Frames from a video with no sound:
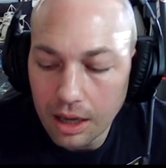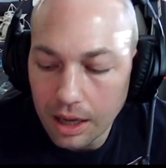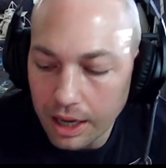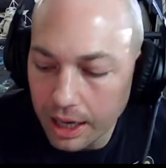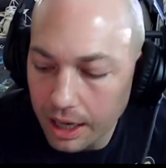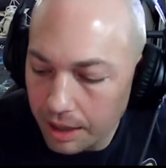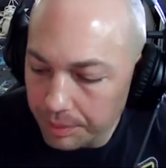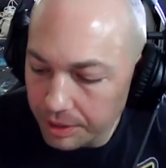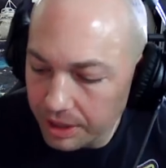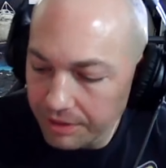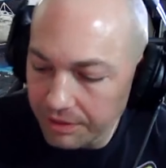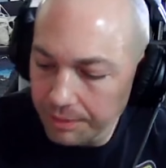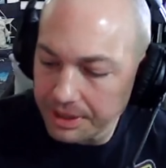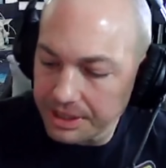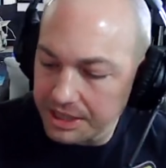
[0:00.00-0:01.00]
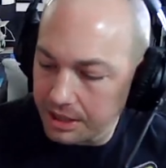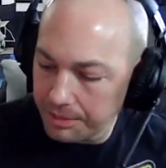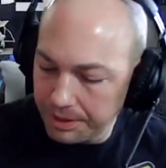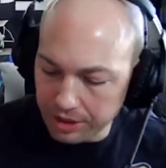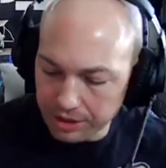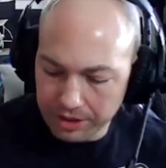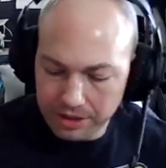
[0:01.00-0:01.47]
I believe. Let me
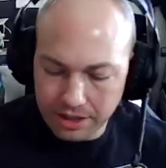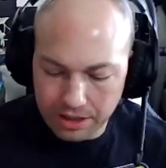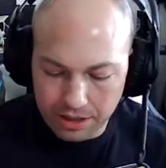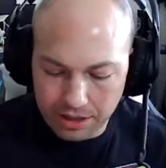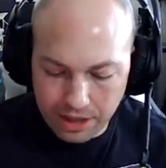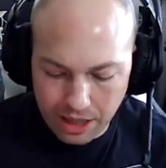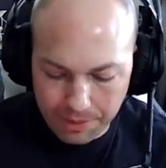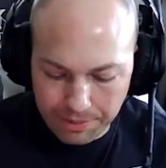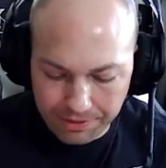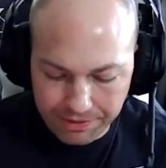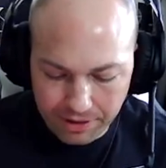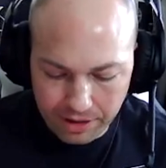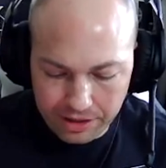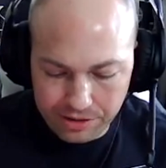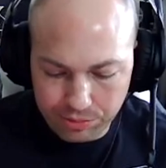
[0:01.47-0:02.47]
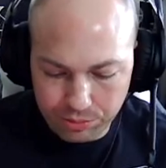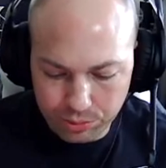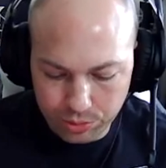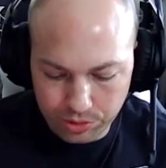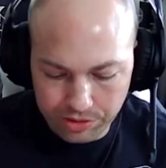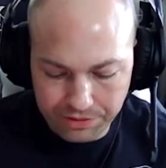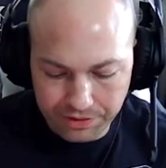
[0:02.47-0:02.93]
look at the Cowboy Follies
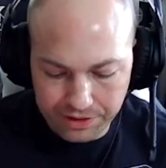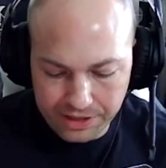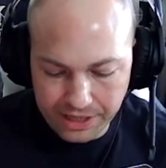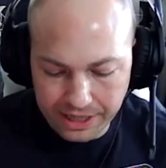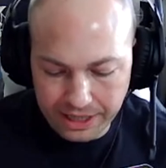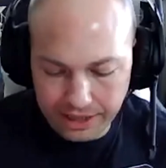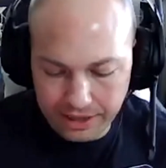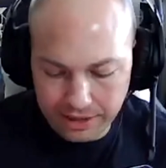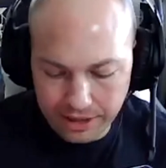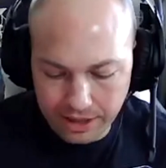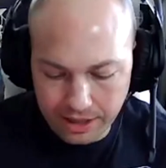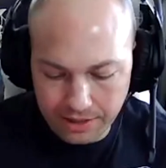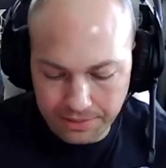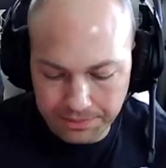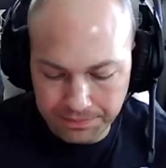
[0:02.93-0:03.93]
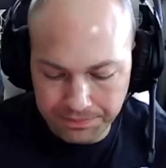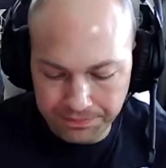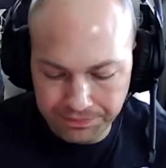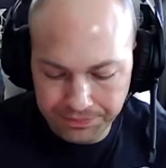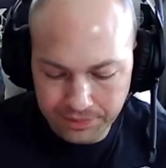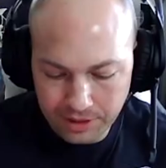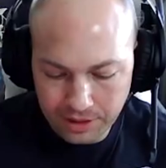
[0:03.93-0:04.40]
rules for a second. Da,
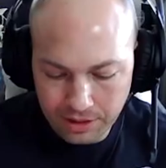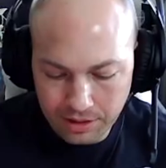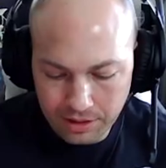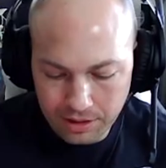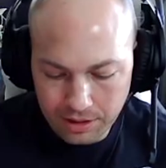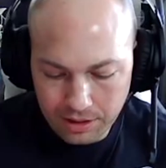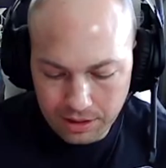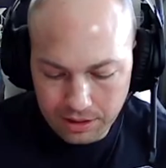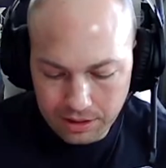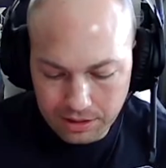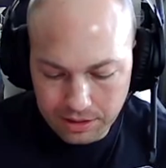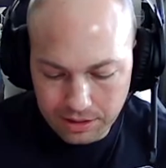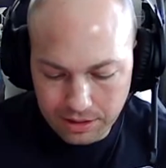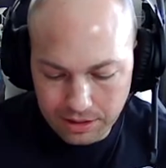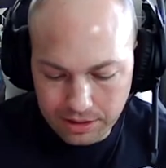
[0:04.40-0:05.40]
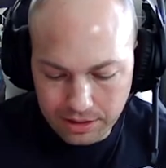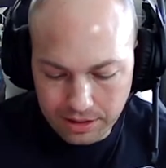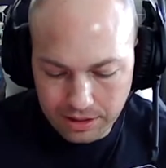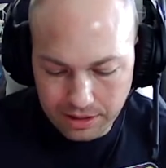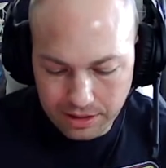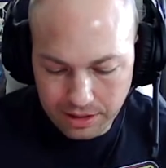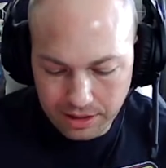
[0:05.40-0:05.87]
da, da,
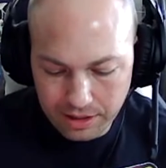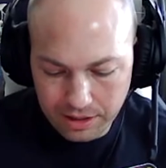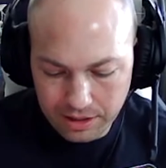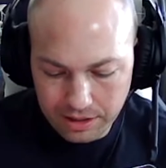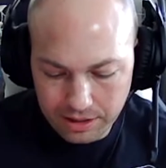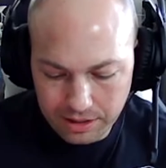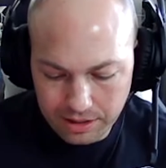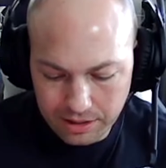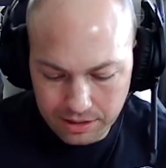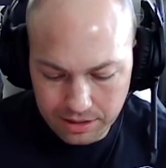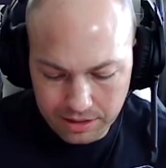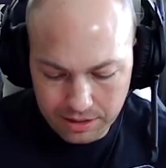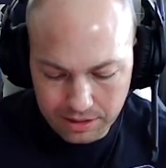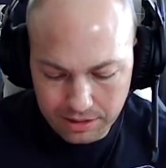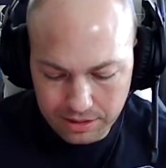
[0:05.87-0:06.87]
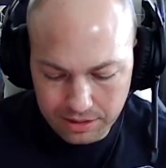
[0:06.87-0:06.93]
da, da.